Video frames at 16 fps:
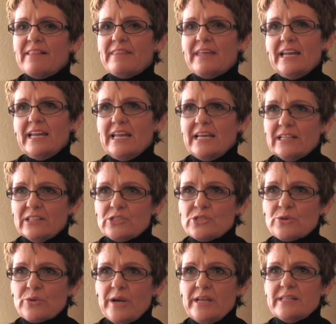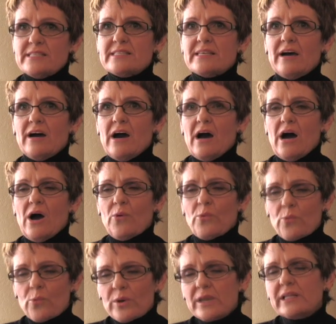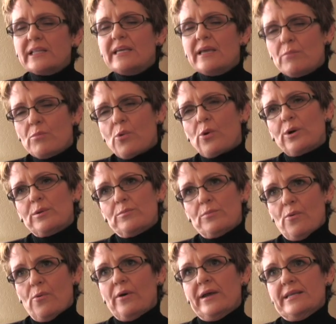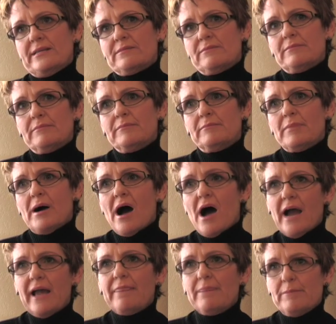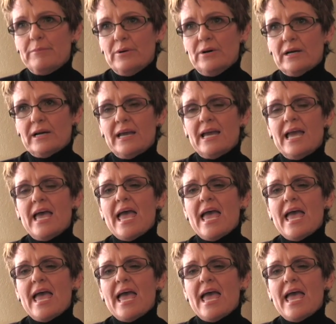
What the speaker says: that it illustrates a really important point behind the book.